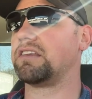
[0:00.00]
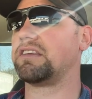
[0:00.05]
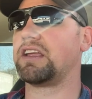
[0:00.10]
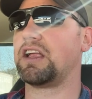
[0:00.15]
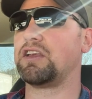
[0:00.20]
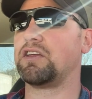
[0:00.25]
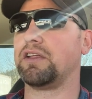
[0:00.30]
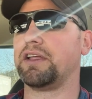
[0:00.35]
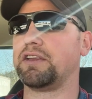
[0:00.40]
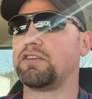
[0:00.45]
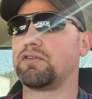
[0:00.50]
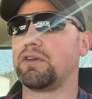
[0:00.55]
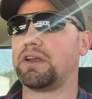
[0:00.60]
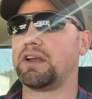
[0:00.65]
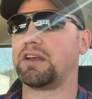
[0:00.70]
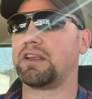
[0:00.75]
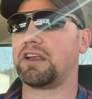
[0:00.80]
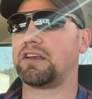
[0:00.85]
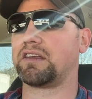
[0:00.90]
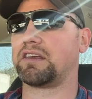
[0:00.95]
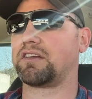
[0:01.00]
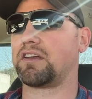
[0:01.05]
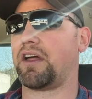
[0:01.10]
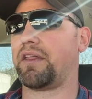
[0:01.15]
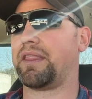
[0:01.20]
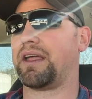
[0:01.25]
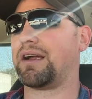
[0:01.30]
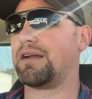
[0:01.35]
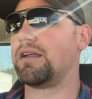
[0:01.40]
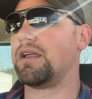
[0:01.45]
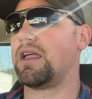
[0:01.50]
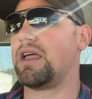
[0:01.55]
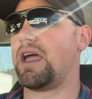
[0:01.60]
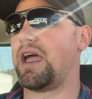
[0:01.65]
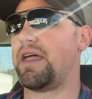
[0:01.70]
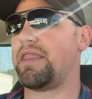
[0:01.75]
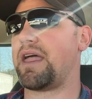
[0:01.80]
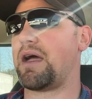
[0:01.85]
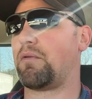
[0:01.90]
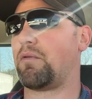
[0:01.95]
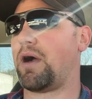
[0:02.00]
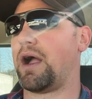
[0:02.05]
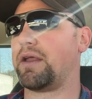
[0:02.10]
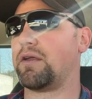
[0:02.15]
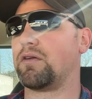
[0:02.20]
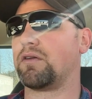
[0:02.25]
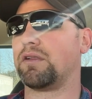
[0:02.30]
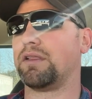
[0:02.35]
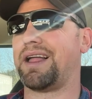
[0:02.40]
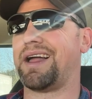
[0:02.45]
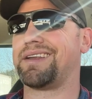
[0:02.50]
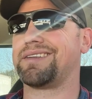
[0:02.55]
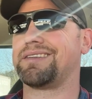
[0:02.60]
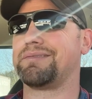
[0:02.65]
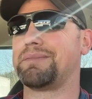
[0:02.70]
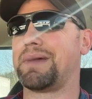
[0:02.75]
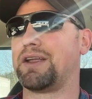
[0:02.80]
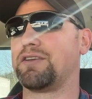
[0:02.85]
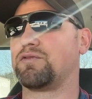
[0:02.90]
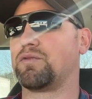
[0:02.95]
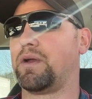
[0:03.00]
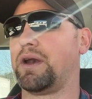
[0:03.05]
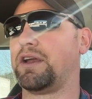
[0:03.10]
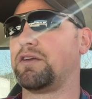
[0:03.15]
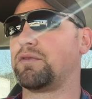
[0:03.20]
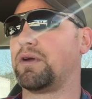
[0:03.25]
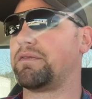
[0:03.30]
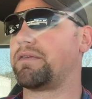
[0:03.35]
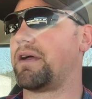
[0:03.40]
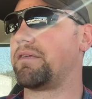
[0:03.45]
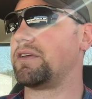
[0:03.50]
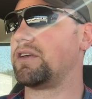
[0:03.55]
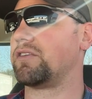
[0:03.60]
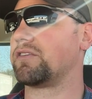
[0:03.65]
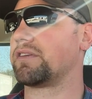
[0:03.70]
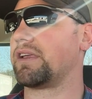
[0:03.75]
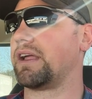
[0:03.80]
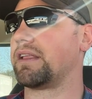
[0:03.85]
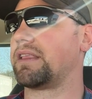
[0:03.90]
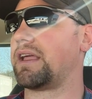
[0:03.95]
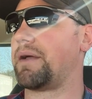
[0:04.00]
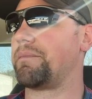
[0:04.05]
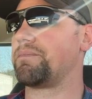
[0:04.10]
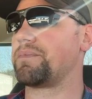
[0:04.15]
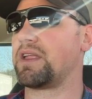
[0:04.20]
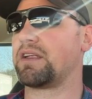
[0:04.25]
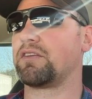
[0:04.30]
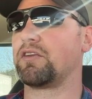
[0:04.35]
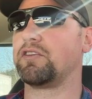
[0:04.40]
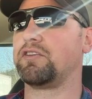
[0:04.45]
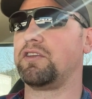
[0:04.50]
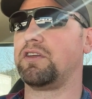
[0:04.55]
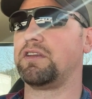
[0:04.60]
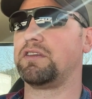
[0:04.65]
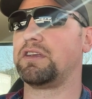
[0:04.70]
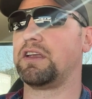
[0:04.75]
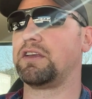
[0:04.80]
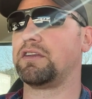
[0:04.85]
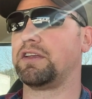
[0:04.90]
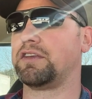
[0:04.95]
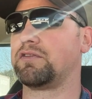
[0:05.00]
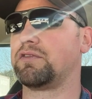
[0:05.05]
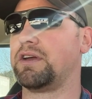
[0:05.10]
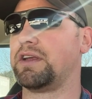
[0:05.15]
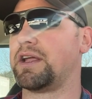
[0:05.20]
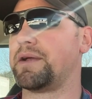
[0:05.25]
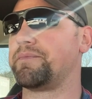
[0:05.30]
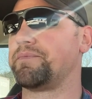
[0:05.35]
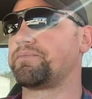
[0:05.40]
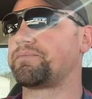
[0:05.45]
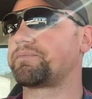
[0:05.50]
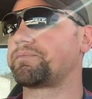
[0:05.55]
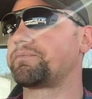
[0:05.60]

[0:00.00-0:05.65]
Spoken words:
continually treat it as it's on there, and that white oak lasts about 20-25 years like that, as long as you continually treat it.